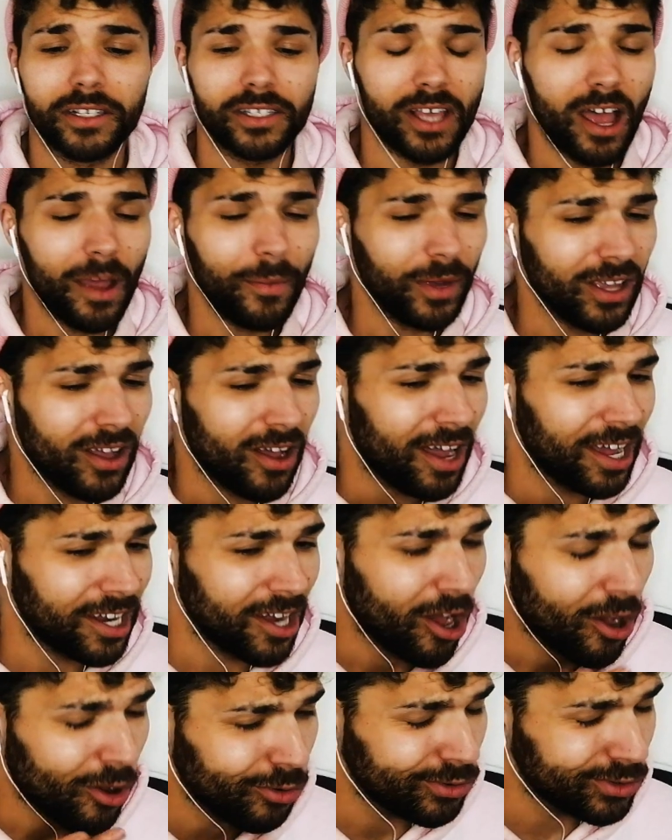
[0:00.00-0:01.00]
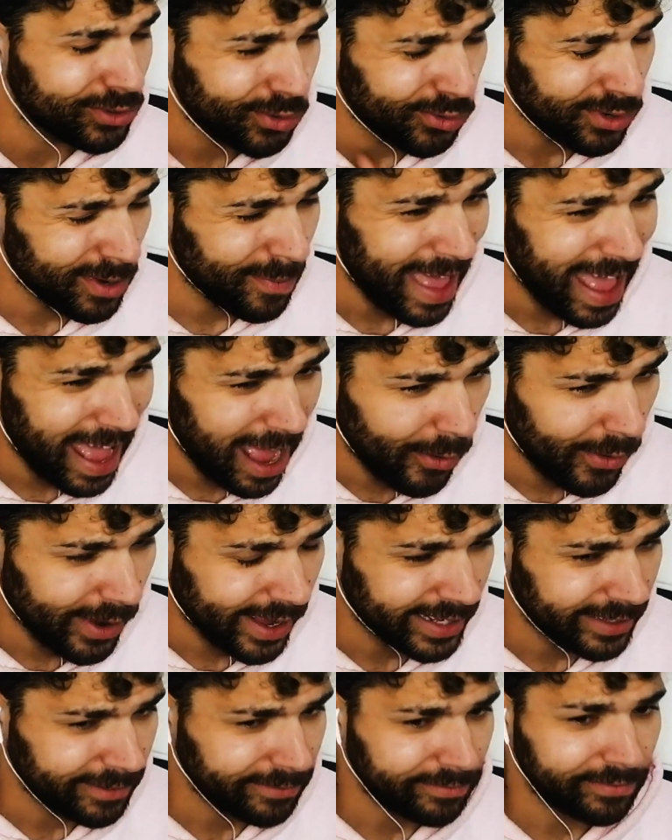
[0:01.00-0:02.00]
Simon kind of holds all the
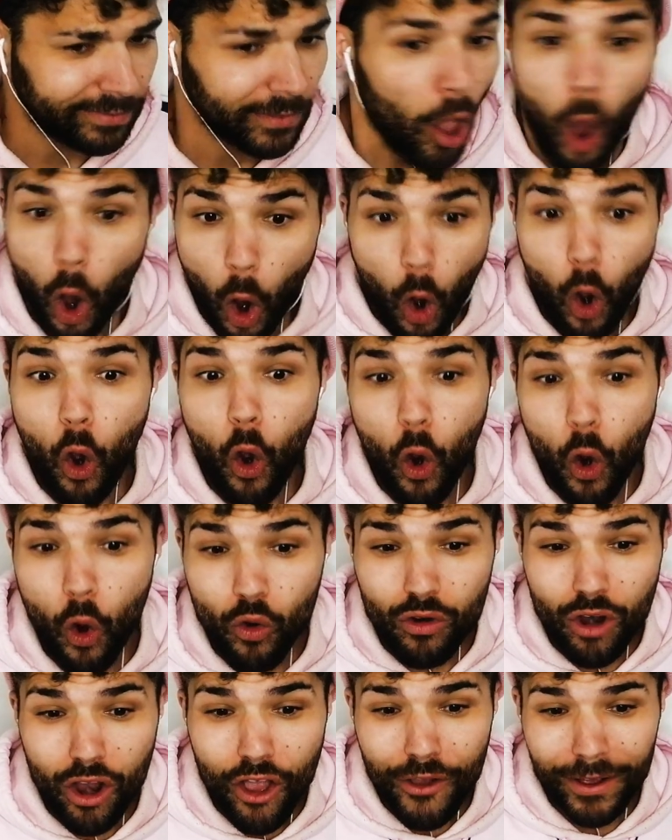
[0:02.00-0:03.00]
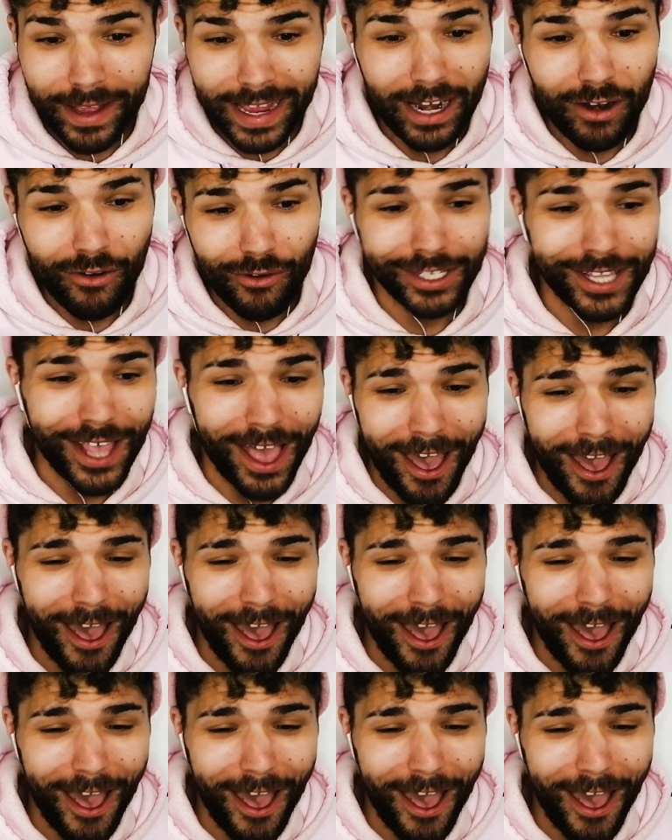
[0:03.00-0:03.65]
power. Oh, look, he looks